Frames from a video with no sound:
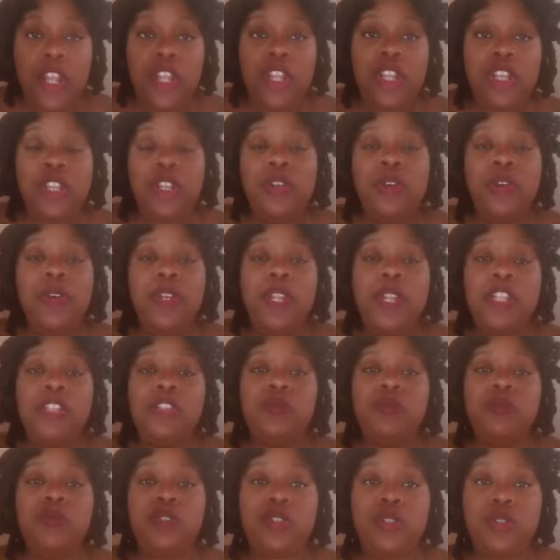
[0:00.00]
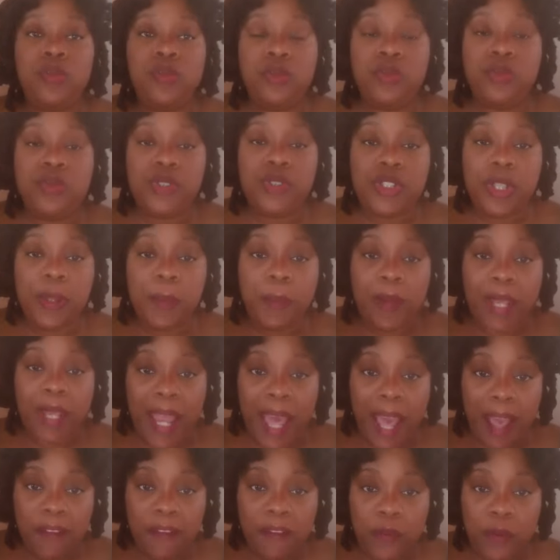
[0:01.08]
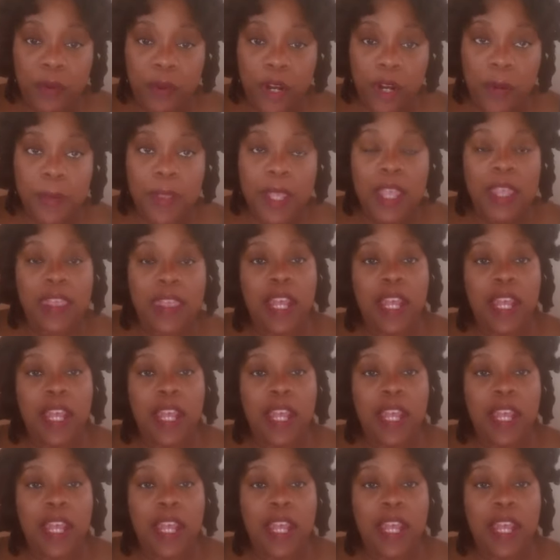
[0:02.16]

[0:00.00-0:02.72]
You need to choose the platform